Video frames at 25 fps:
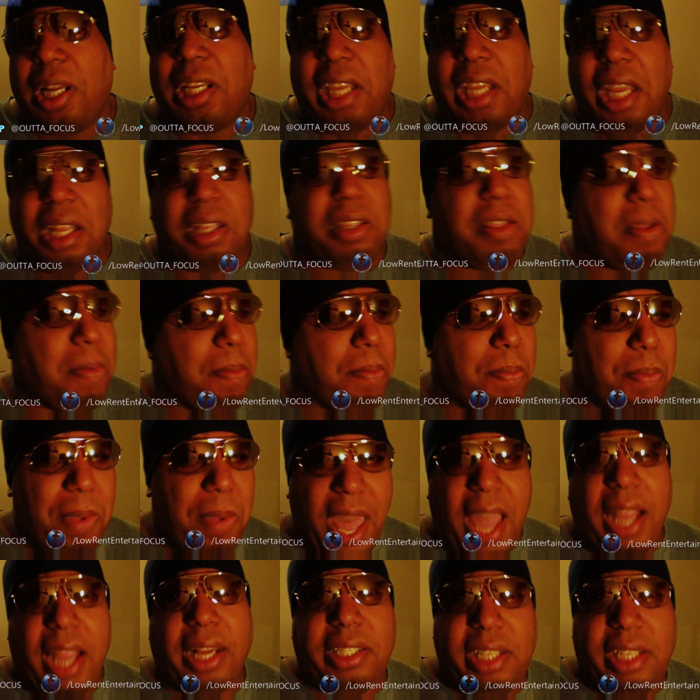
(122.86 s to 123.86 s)
get them
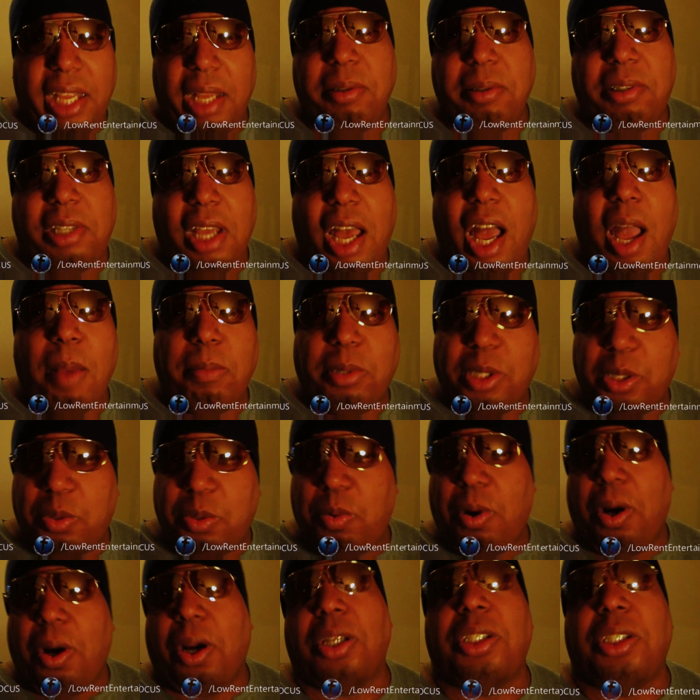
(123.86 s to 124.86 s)
back 10 times as
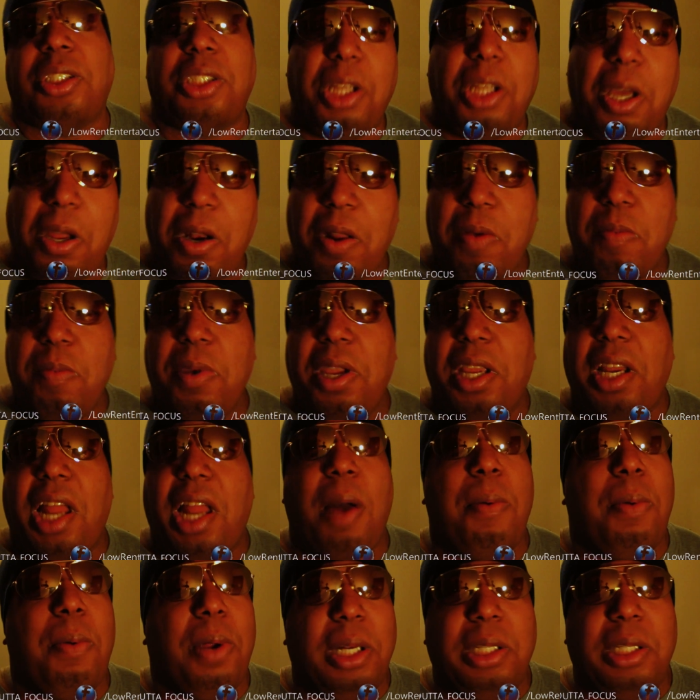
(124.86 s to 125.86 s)
worse. You know what I mean?
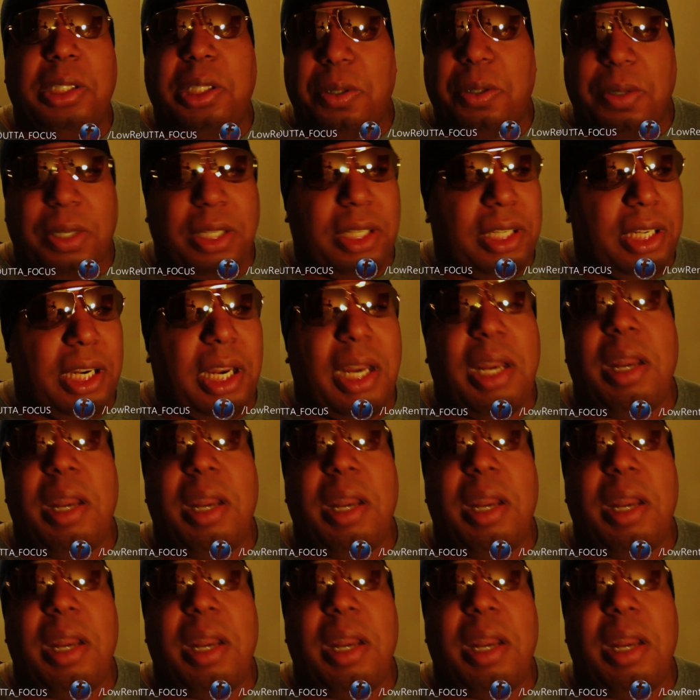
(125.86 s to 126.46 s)
I want to do it.